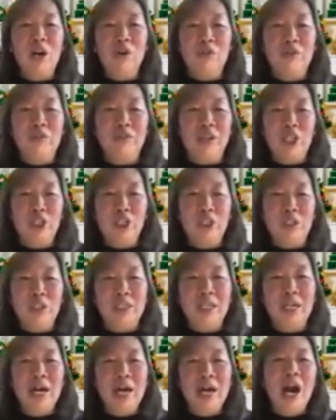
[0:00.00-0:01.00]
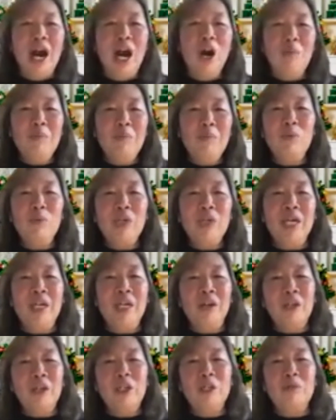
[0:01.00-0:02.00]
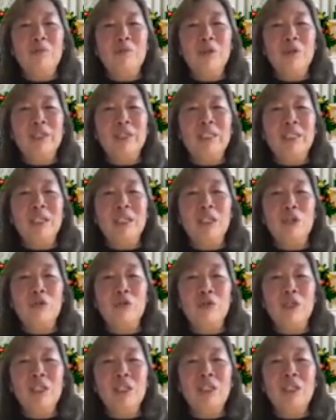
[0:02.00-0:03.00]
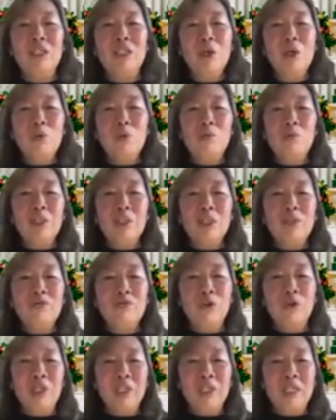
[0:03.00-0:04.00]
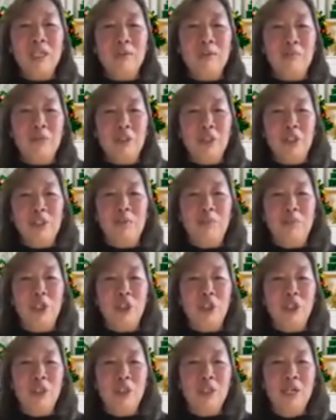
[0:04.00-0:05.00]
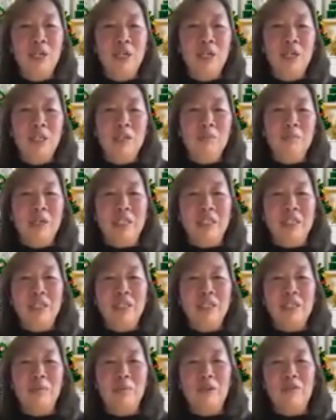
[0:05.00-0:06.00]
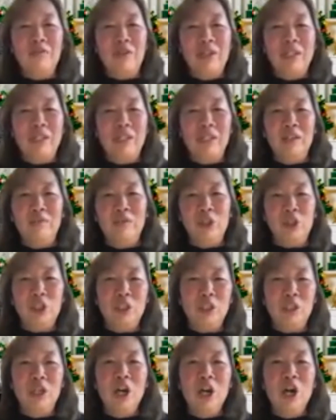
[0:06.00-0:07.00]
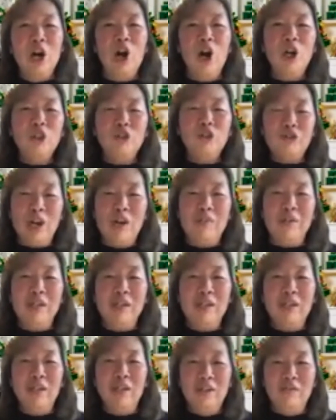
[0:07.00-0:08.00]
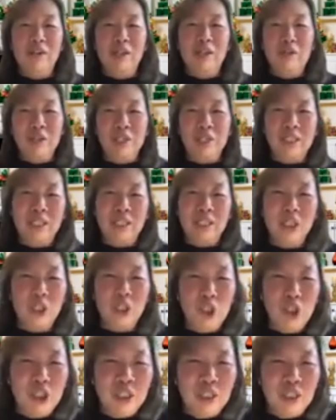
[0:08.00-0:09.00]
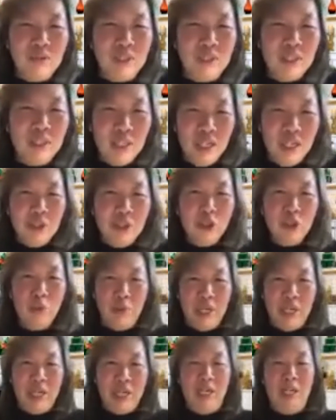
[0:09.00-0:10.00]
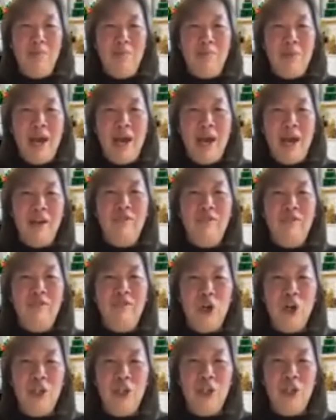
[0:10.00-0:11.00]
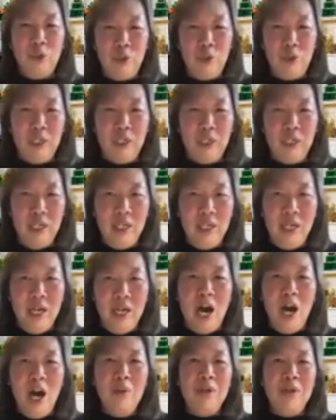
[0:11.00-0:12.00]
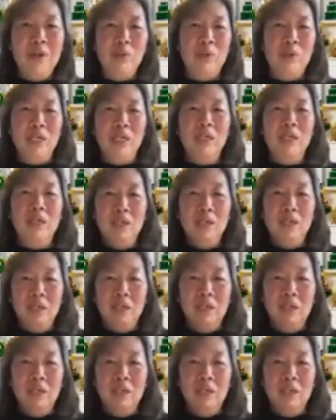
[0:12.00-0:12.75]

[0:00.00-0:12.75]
our reflection is, how may we and our community increase women's voice and participation in meetings about funding vision or driving fundraising initiatives to make an impact for God's work? How may we